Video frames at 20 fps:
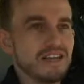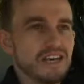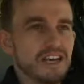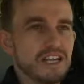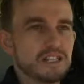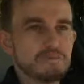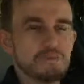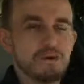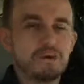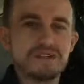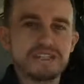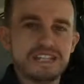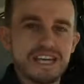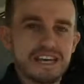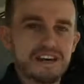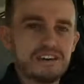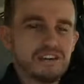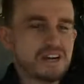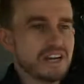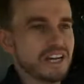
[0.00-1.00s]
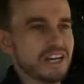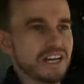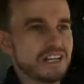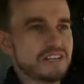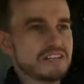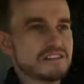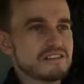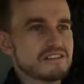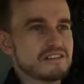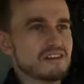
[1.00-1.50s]
It's more daring in
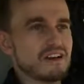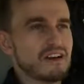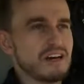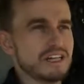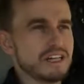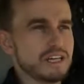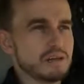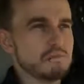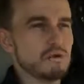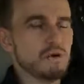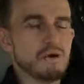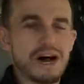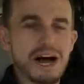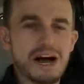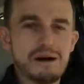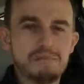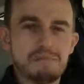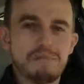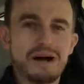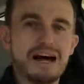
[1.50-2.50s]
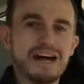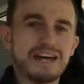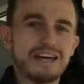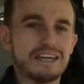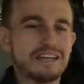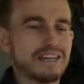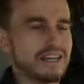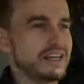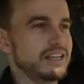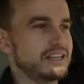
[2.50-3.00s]
its styling, more
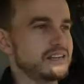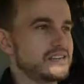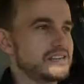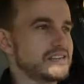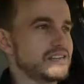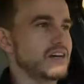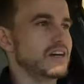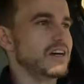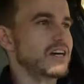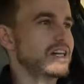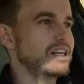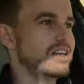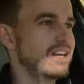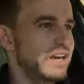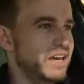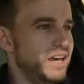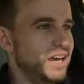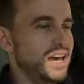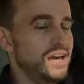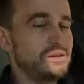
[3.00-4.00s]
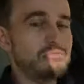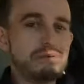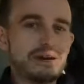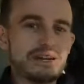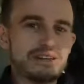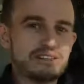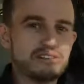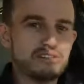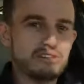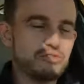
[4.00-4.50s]
upmarket inside, and
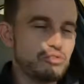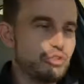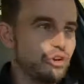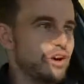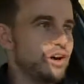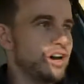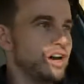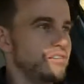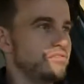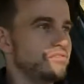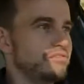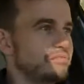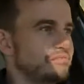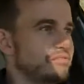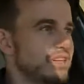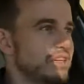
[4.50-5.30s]
better to drive.